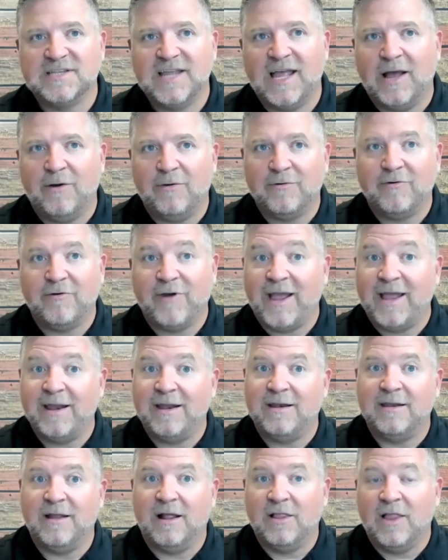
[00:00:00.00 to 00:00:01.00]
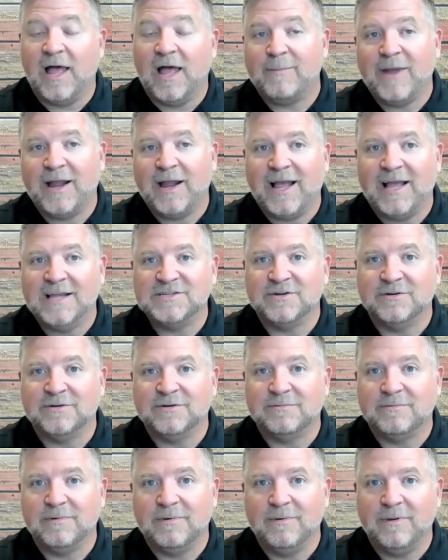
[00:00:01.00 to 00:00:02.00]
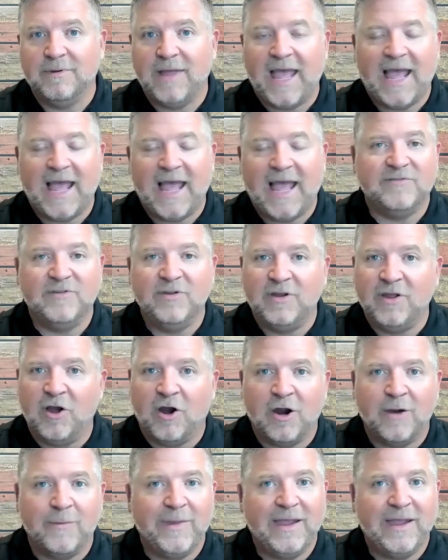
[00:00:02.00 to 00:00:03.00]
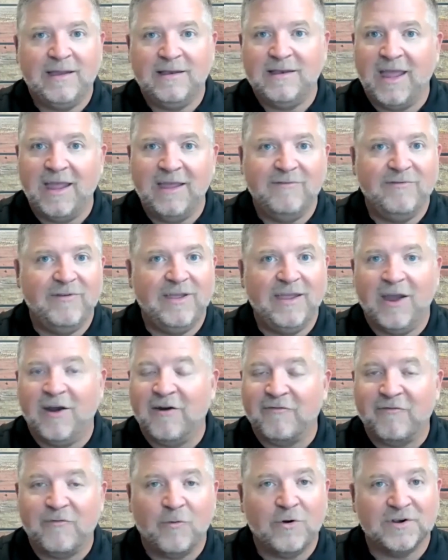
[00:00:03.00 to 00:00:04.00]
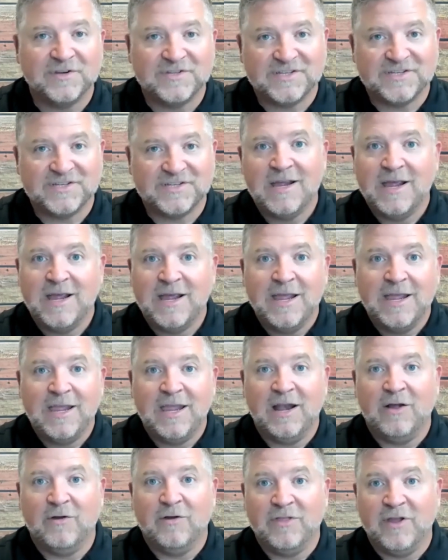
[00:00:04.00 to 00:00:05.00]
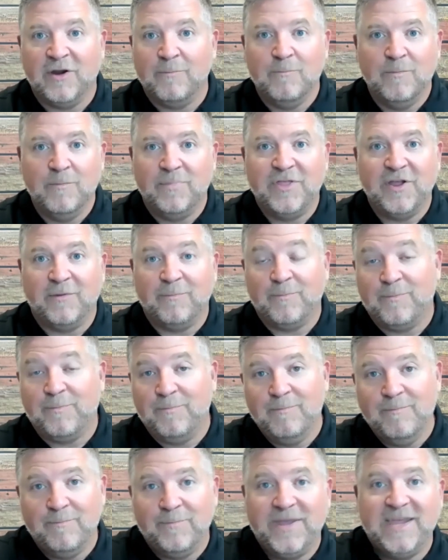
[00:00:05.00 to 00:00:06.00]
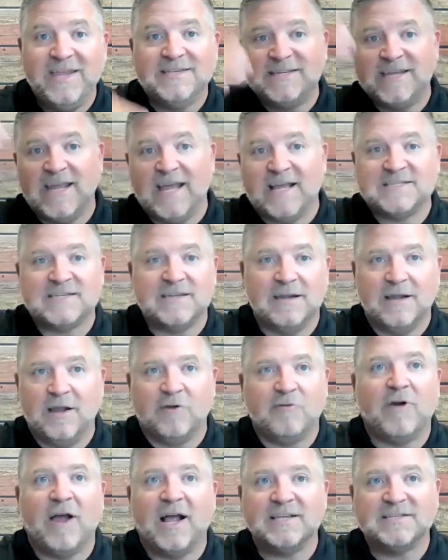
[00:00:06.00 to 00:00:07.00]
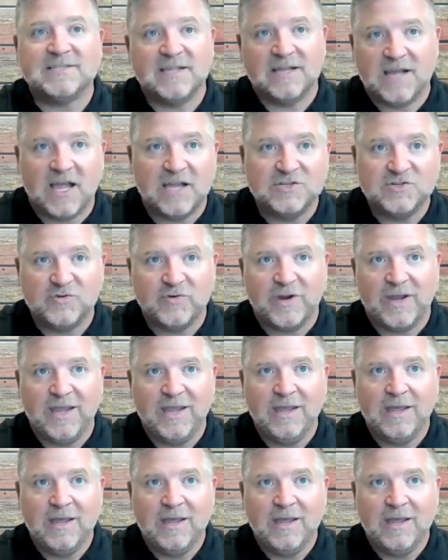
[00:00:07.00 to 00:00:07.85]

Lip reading: Now, granted, a lot of my guys are active duty Army, Navy, Air Force. You know, they're PCSing across the country.